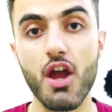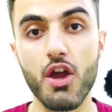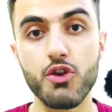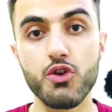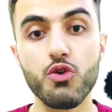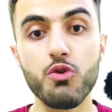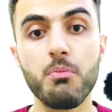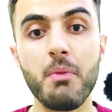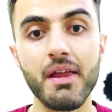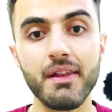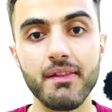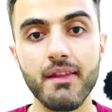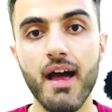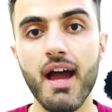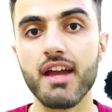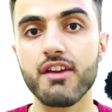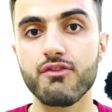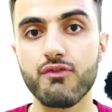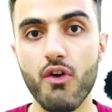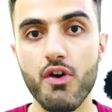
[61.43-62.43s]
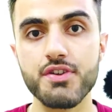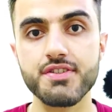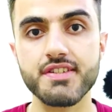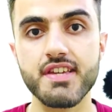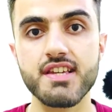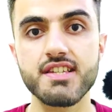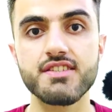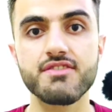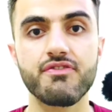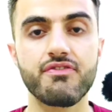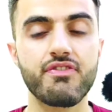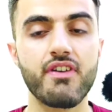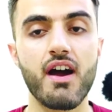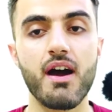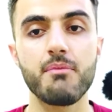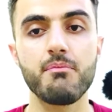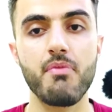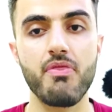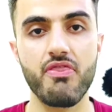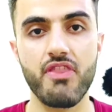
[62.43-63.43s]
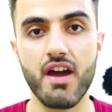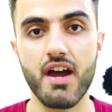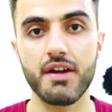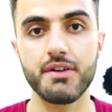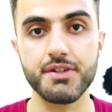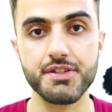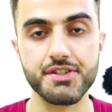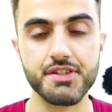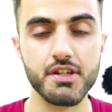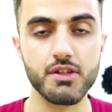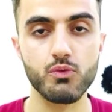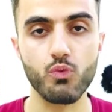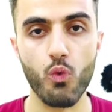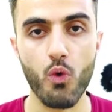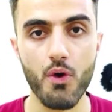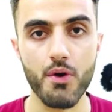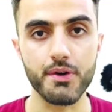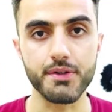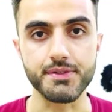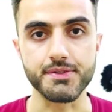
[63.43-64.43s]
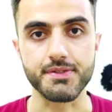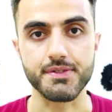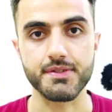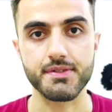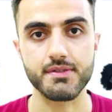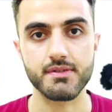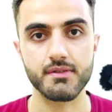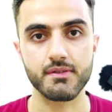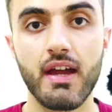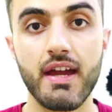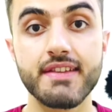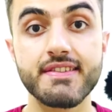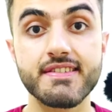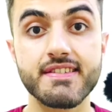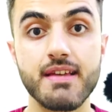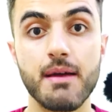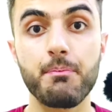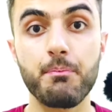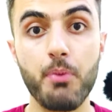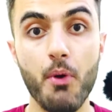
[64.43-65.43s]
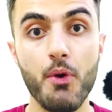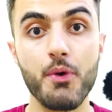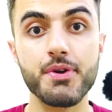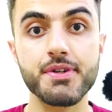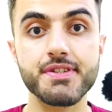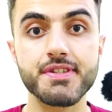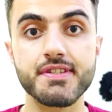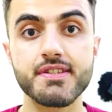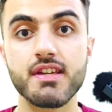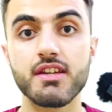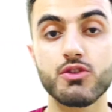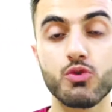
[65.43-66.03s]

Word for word: human-like voices from the written words. It supports